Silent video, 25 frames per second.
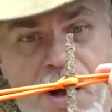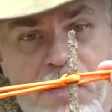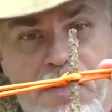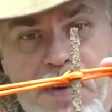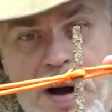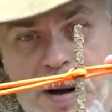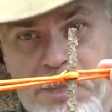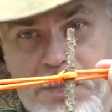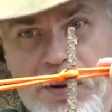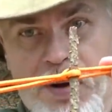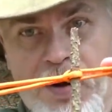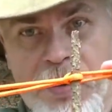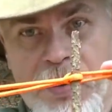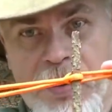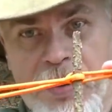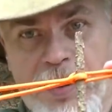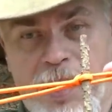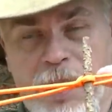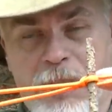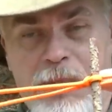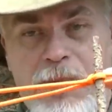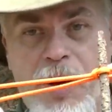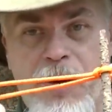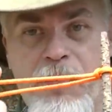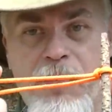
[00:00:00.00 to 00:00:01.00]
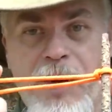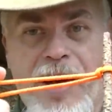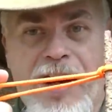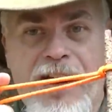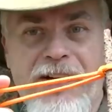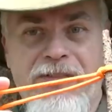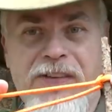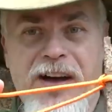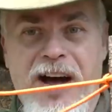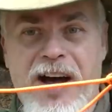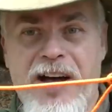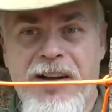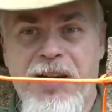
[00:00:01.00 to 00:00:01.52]
by pulling it up there, but
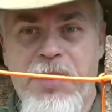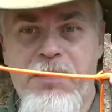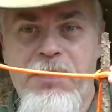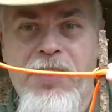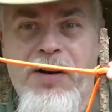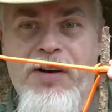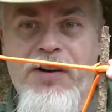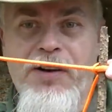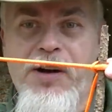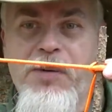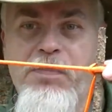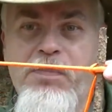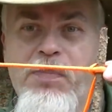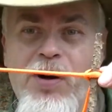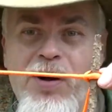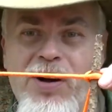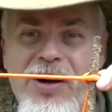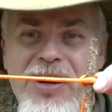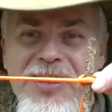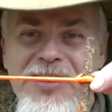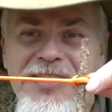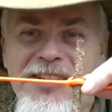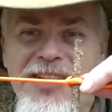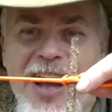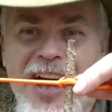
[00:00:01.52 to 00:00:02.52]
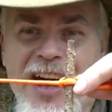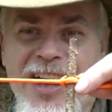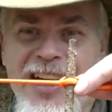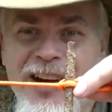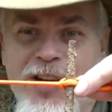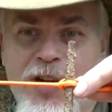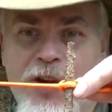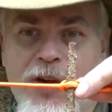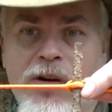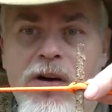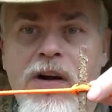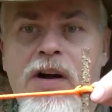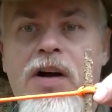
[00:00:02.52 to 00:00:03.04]
I've got the ability to pull it
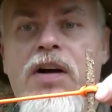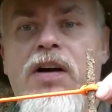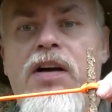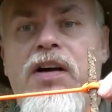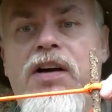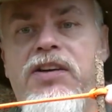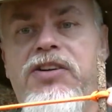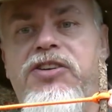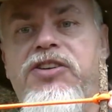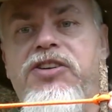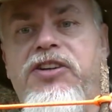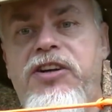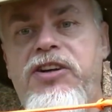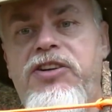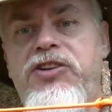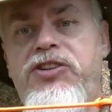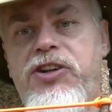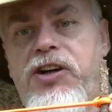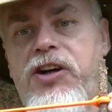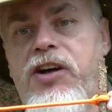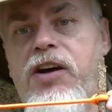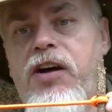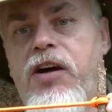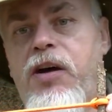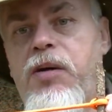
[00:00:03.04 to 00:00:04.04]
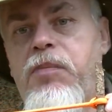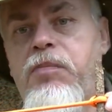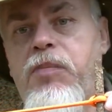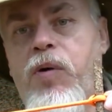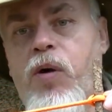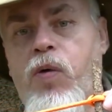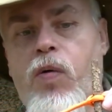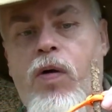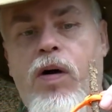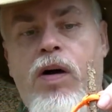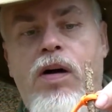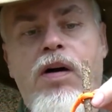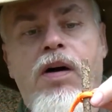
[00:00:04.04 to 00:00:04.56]
tighter and cinch it up
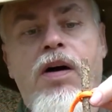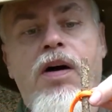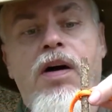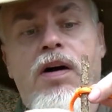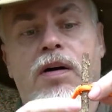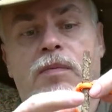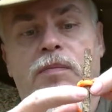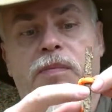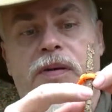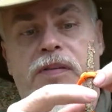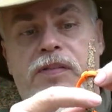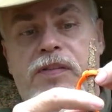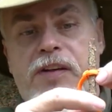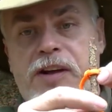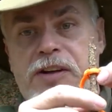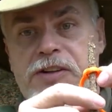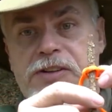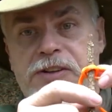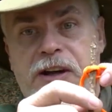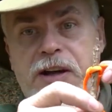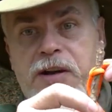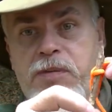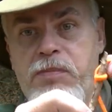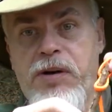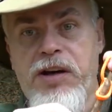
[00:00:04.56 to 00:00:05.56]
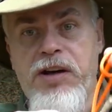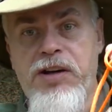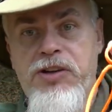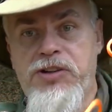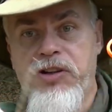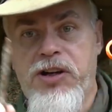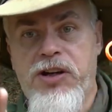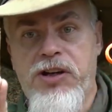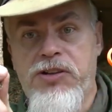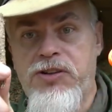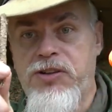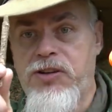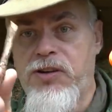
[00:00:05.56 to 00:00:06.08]
more. But this can be
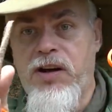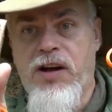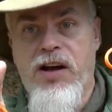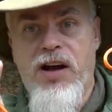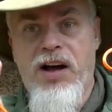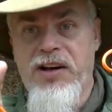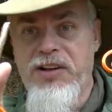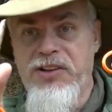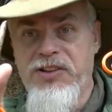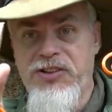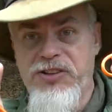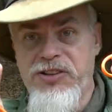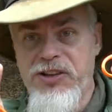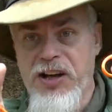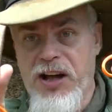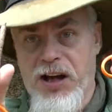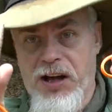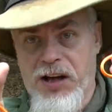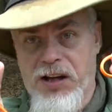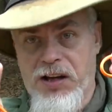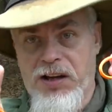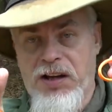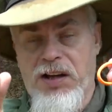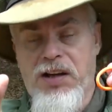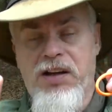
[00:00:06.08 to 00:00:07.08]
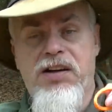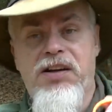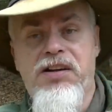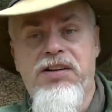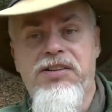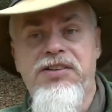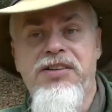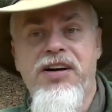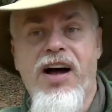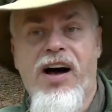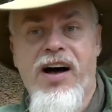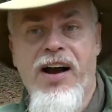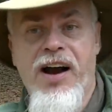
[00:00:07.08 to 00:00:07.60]
just a stick. It
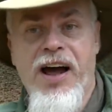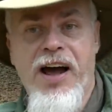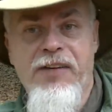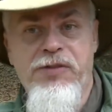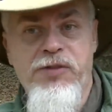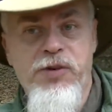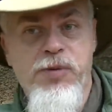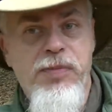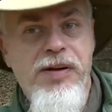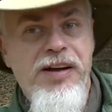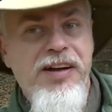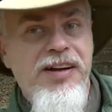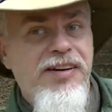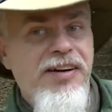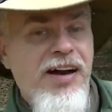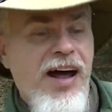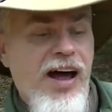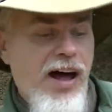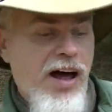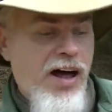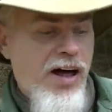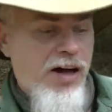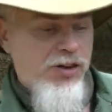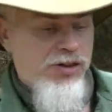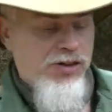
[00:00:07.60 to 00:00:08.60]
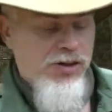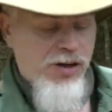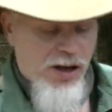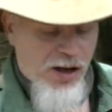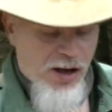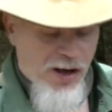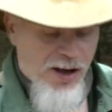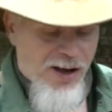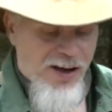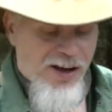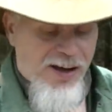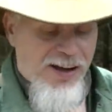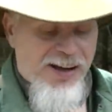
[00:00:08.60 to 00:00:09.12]
does not have to be attached.
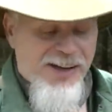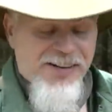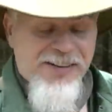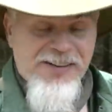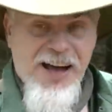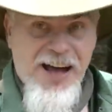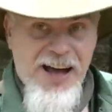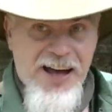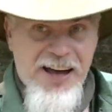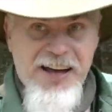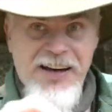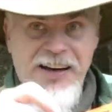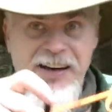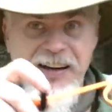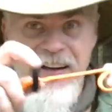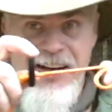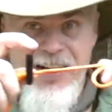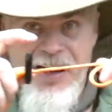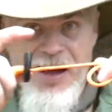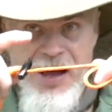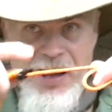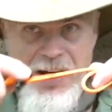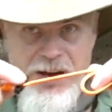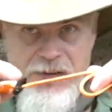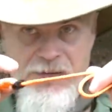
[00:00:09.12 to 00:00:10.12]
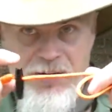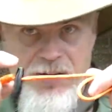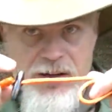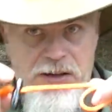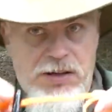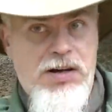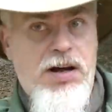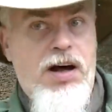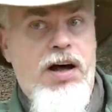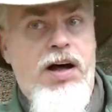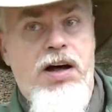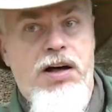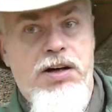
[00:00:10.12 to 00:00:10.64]
It's handy to have it
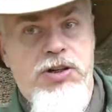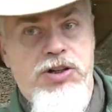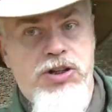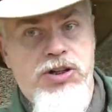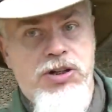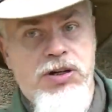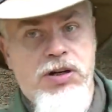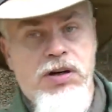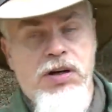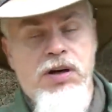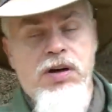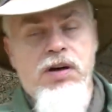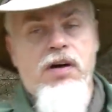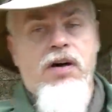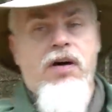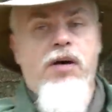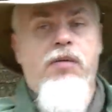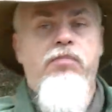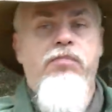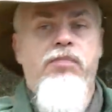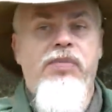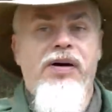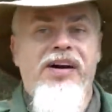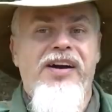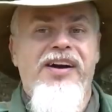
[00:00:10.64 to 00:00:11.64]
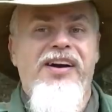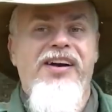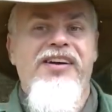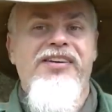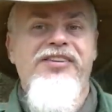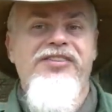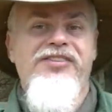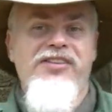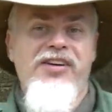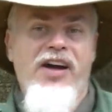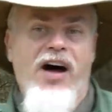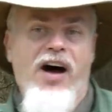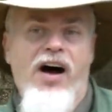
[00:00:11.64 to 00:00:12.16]
attached, but it
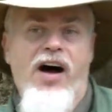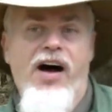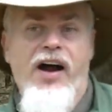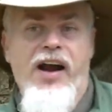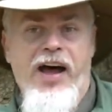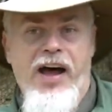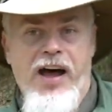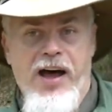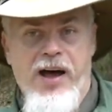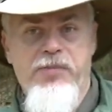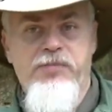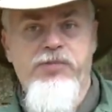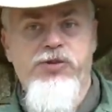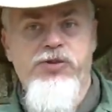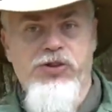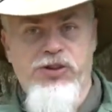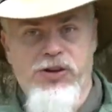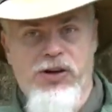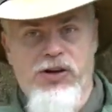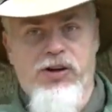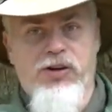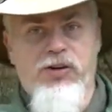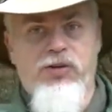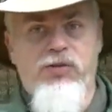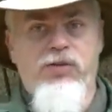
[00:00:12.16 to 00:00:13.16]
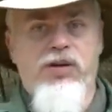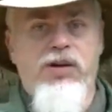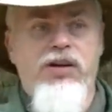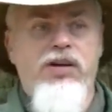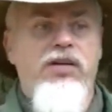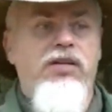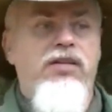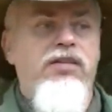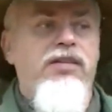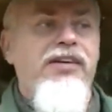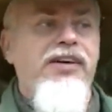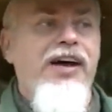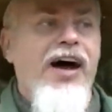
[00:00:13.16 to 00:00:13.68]
is not
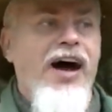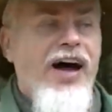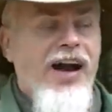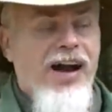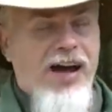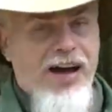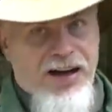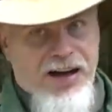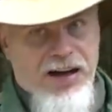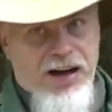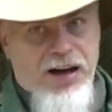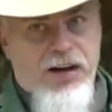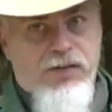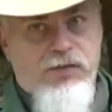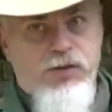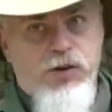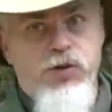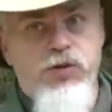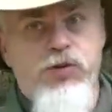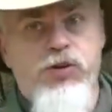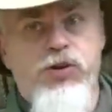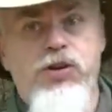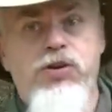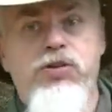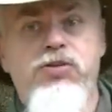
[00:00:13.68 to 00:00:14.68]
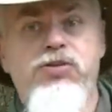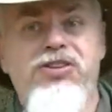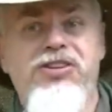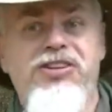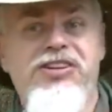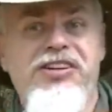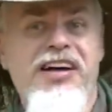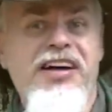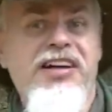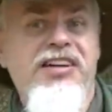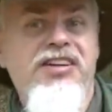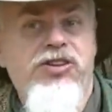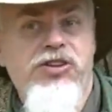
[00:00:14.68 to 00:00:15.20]
absolutely gotta have. You could use a
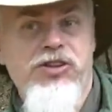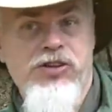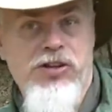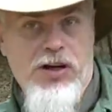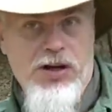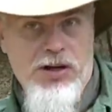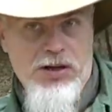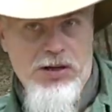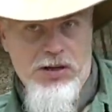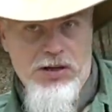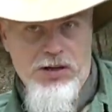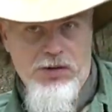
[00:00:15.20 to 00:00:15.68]
tent stake.